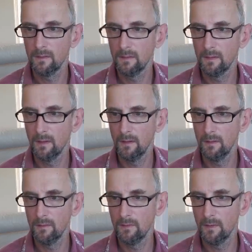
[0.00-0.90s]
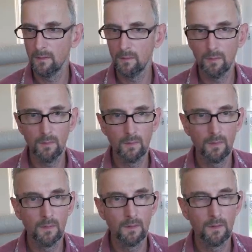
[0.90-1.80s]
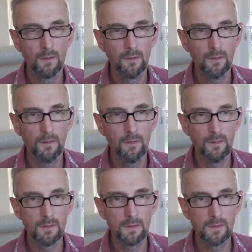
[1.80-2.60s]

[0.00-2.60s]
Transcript: those are all good.